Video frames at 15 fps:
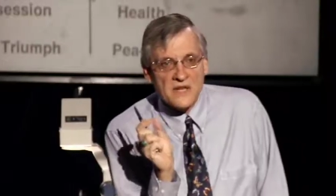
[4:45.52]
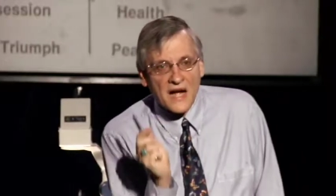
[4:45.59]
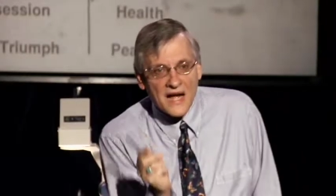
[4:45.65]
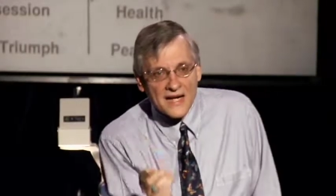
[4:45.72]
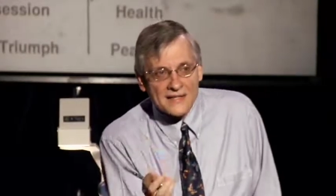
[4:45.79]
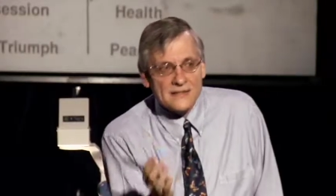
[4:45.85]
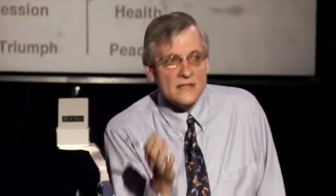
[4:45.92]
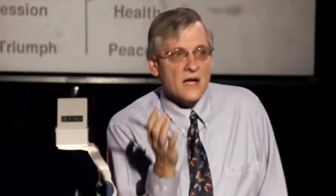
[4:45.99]
of
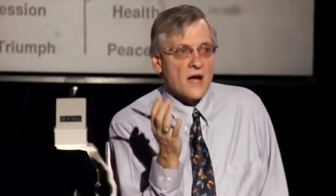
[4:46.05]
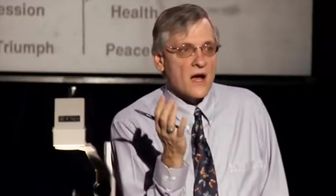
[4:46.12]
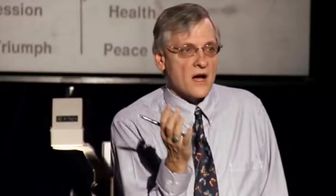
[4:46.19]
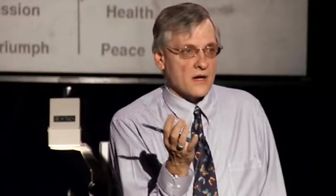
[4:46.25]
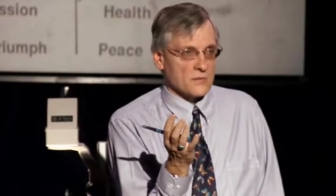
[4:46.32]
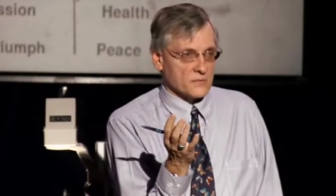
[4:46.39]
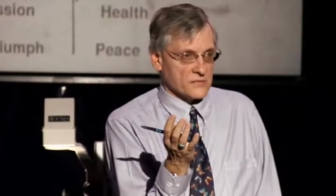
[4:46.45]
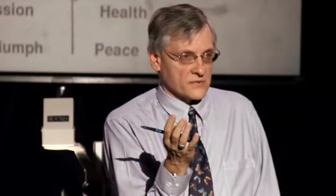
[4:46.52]
God
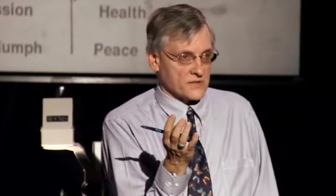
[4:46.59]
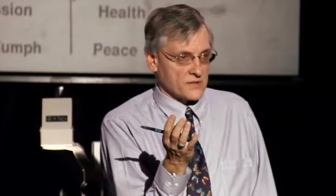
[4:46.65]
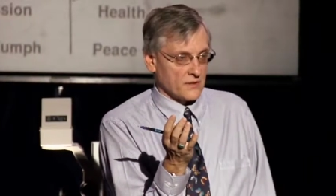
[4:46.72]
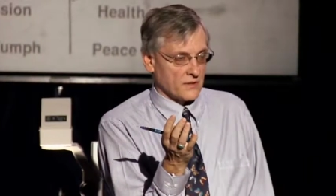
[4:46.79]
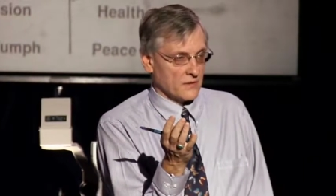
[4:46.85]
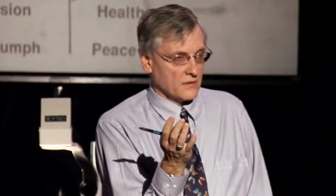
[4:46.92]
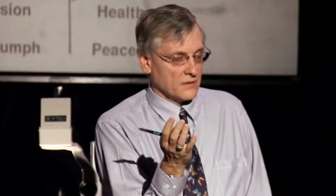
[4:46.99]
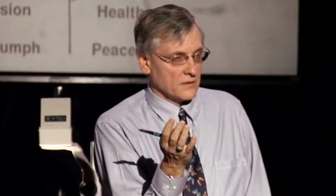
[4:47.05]

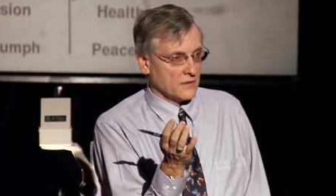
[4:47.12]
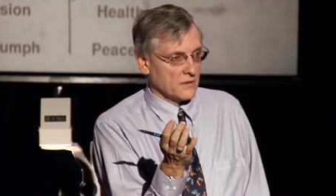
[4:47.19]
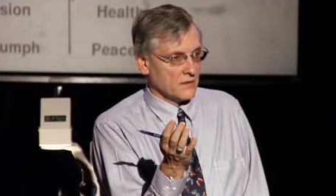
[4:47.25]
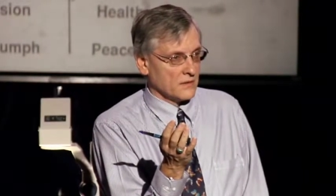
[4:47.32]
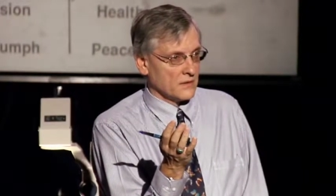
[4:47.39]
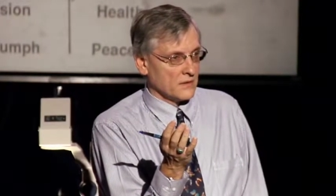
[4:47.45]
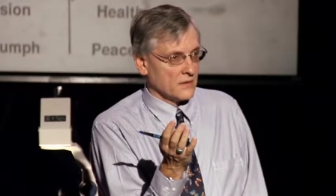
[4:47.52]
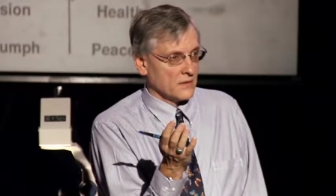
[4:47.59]
comes,
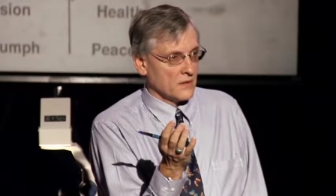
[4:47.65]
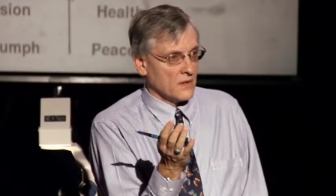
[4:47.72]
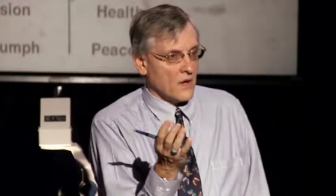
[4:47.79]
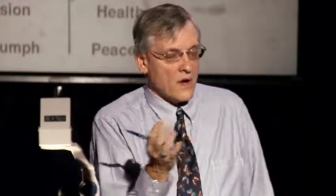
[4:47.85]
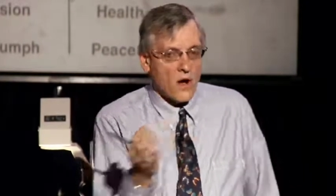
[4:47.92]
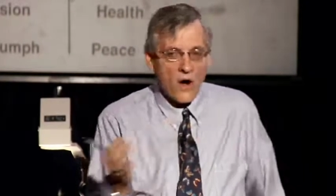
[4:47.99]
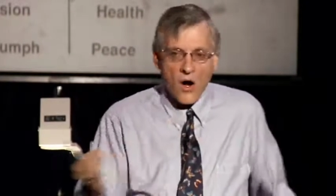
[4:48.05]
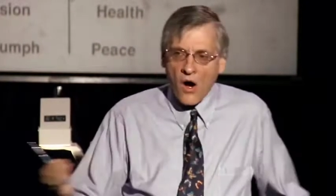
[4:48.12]

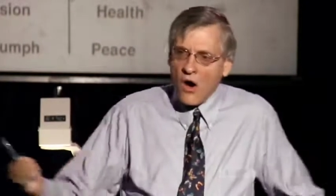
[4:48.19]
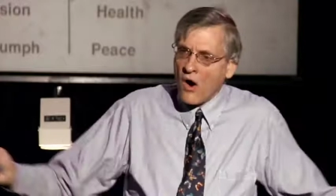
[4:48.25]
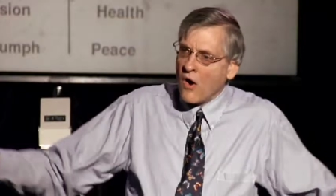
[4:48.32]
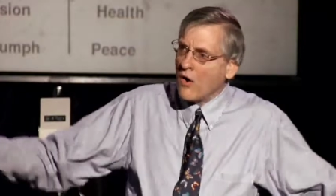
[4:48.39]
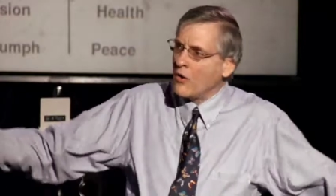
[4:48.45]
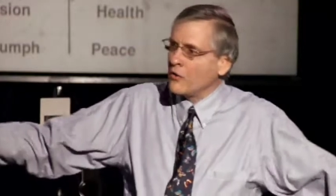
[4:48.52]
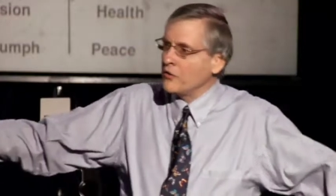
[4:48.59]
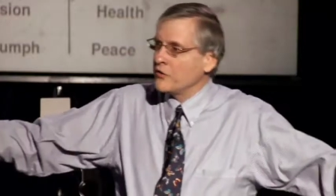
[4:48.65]

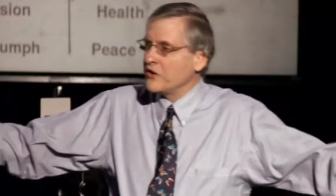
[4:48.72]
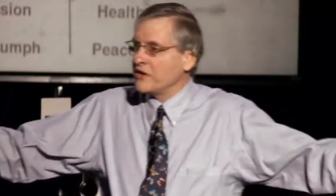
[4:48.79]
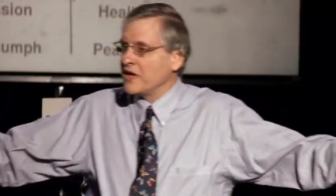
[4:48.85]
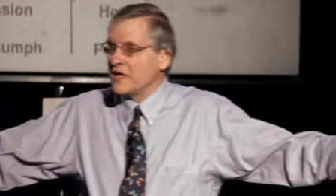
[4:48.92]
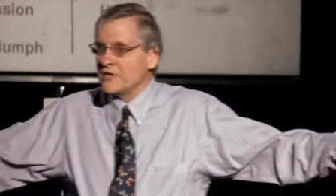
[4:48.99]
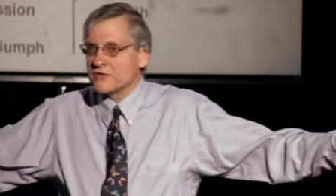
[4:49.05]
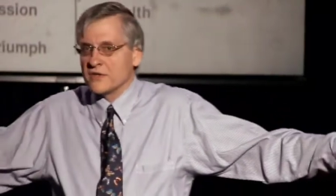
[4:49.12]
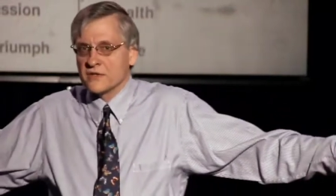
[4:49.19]
all the
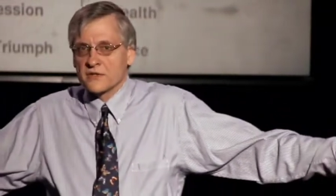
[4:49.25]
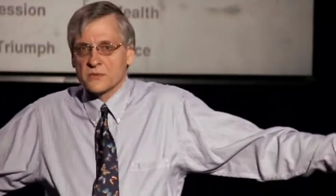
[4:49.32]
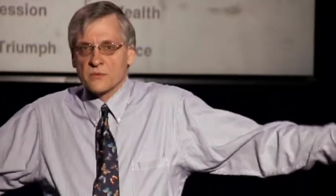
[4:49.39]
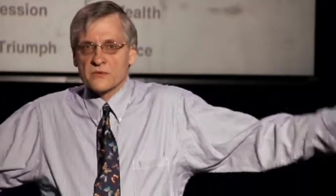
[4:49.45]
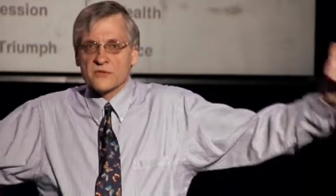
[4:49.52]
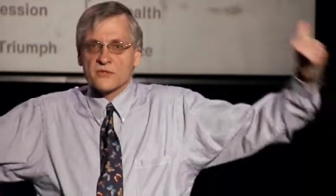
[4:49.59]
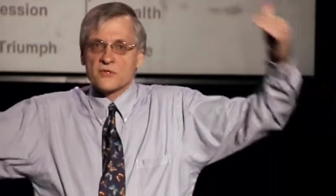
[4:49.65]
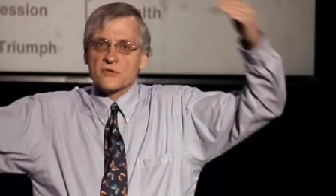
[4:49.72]
nations
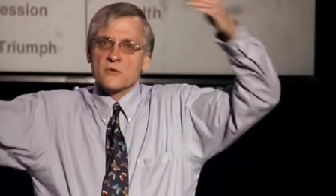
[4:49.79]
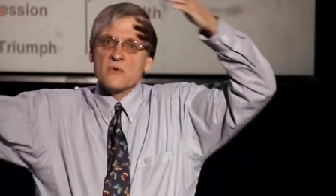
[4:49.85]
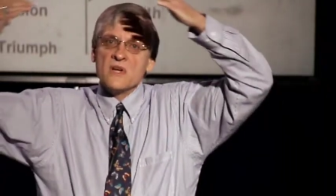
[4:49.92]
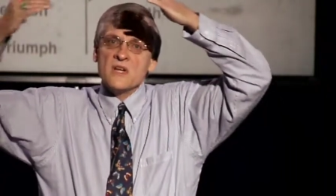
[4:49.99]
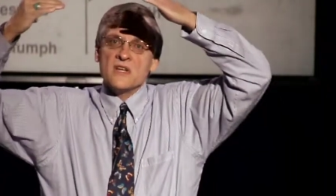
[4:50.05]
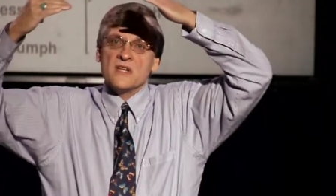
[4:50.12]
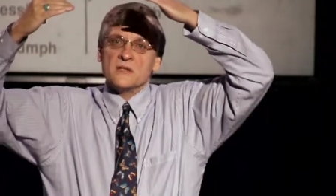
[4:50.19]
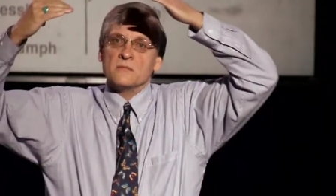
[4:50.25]
will
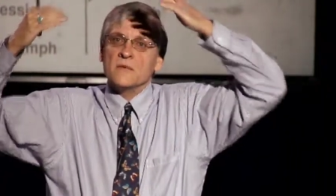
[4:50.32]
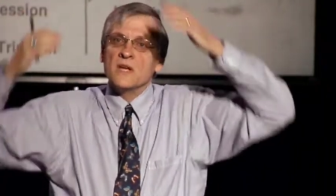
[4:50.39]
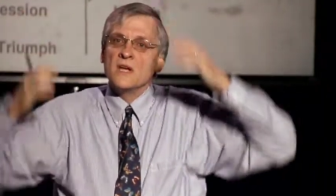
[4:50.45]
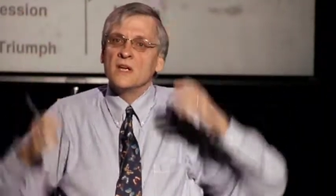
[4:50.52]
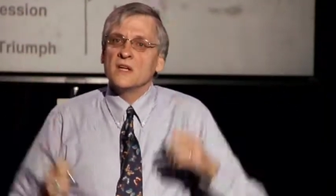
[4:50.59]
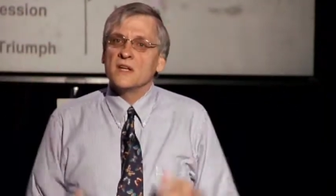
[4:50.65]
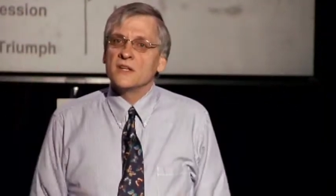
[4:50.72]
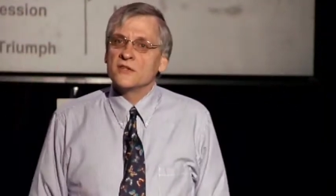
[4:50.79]
stream
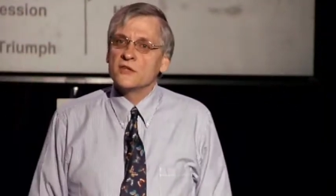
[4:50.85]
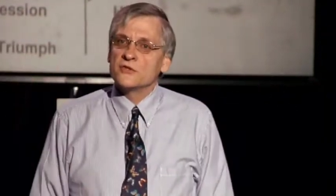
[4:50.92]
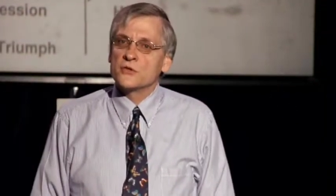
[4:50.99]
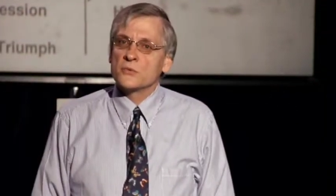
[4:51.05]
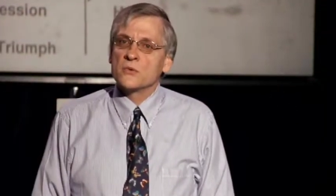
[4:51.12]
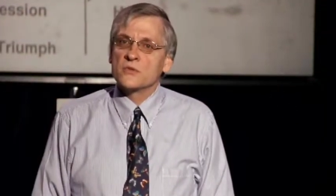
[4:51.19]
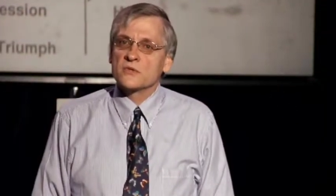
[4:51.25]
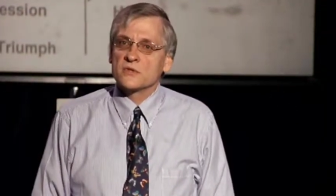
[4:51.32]
into
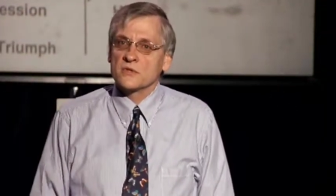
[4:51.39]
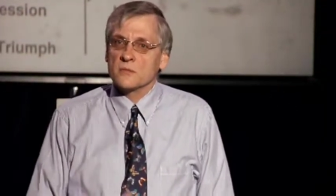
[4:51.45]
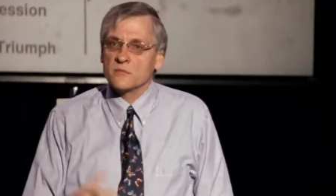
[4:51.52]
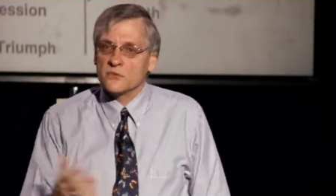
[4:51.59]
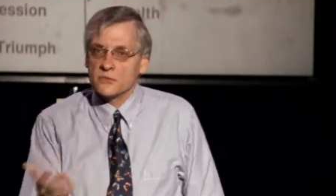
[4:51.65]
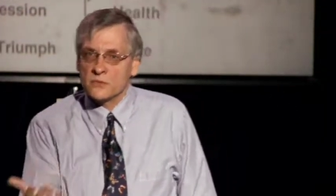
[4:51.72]
Jerusalem.